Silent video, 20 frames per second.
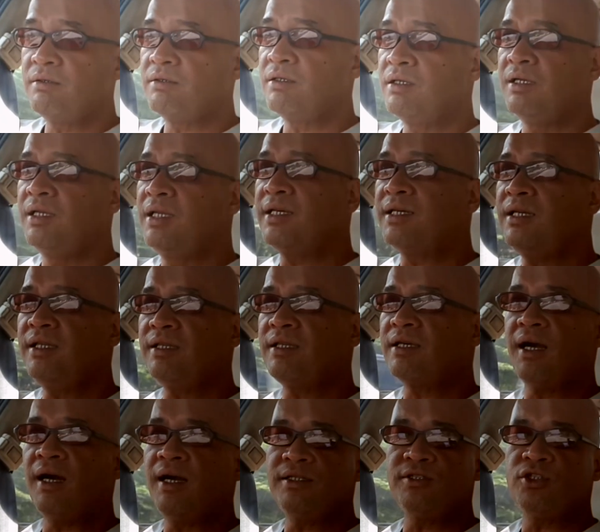legally the
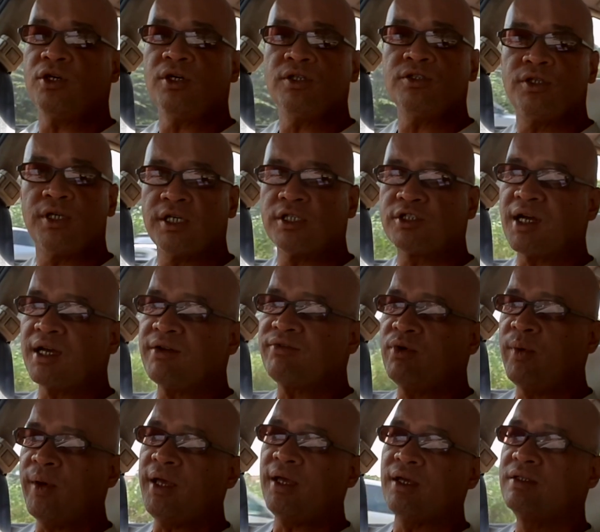car is yours. You can drive
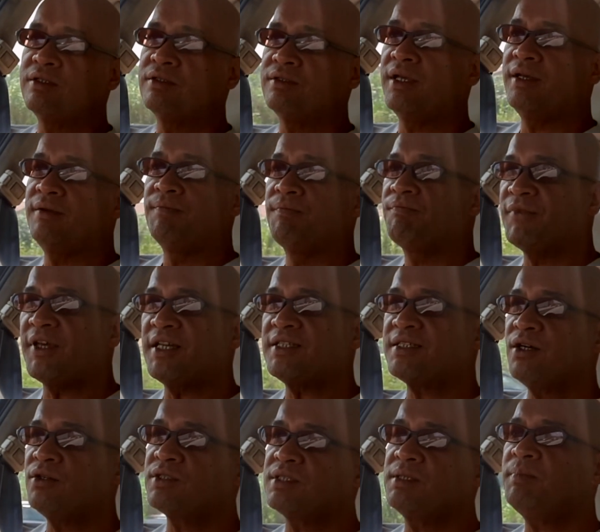away. That's
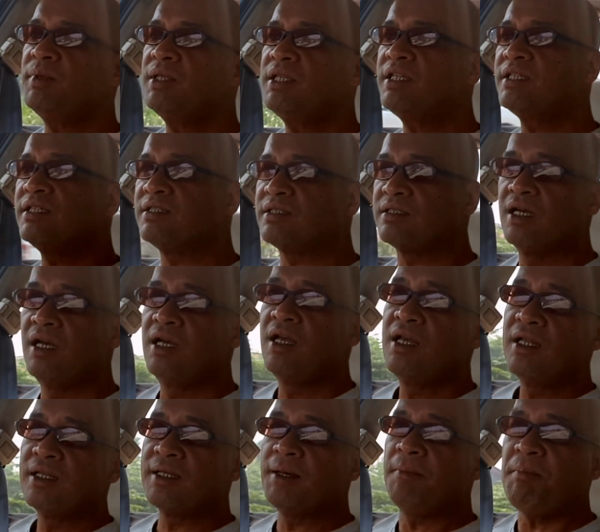how simple it is.
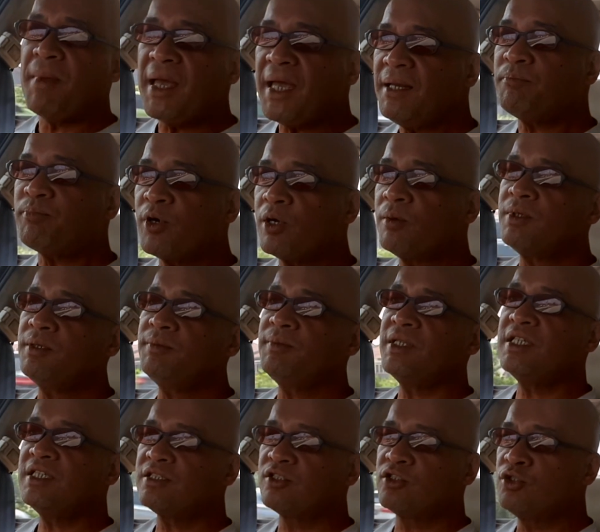The main problem
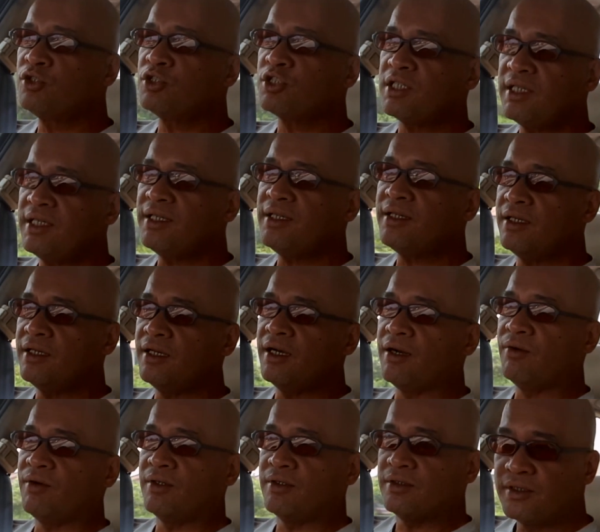is usually
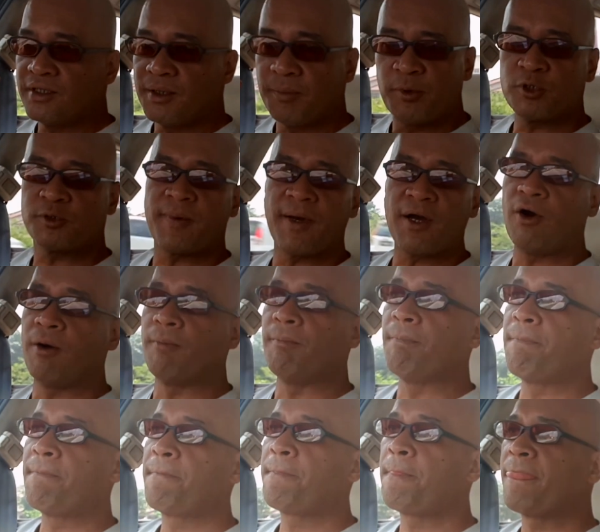the
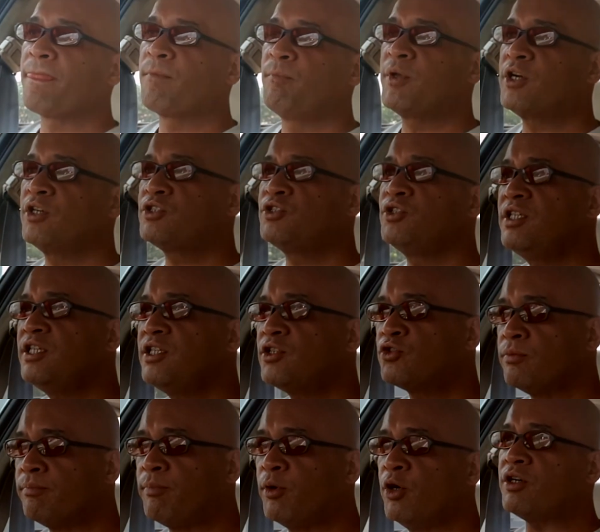Puspacom, because you need to
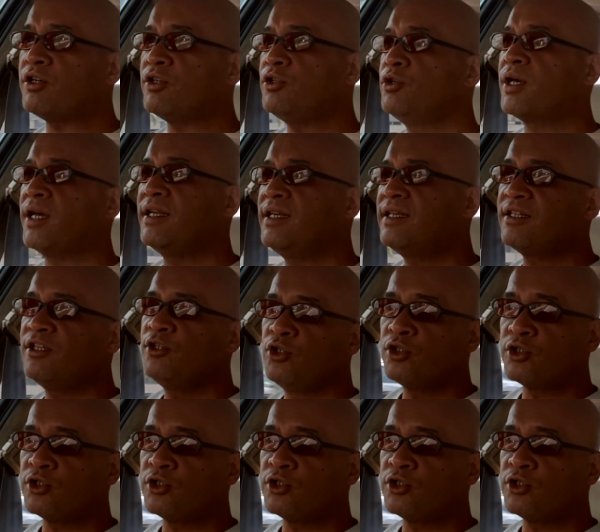book. You can either use